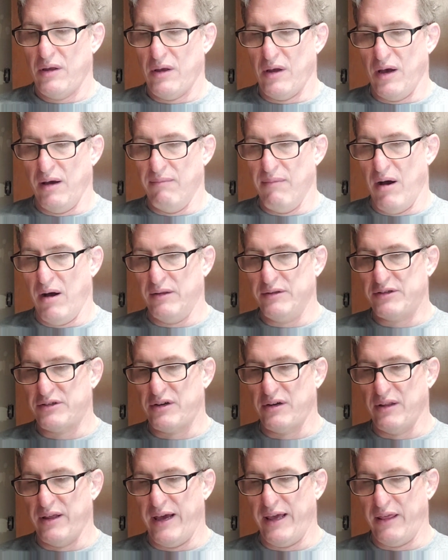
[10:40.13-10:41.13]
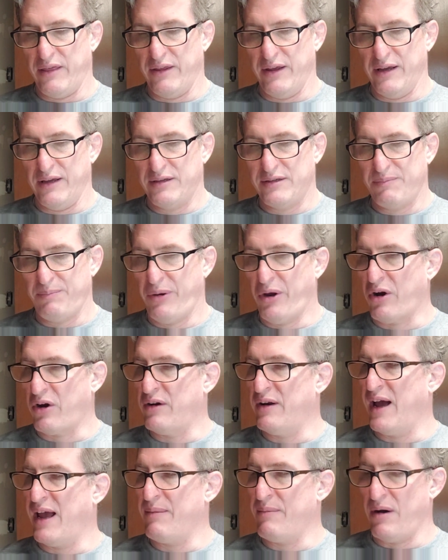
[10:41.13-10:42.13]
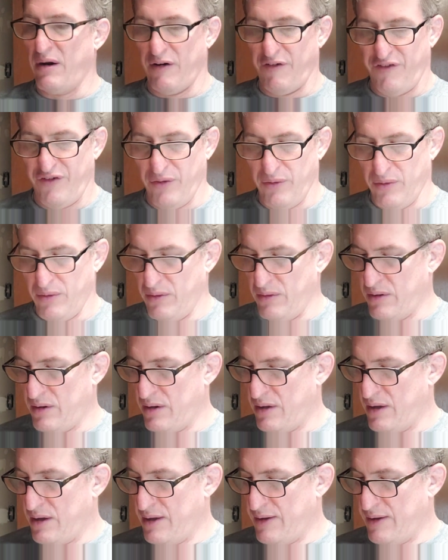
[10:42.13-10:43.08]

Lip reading: a monster like this, pure nightmare fuel.